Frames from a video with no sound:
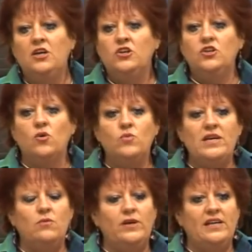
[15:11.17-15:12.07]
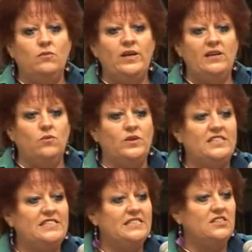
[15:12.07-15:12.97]
we
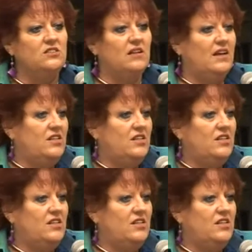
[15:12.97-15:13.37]
didn't,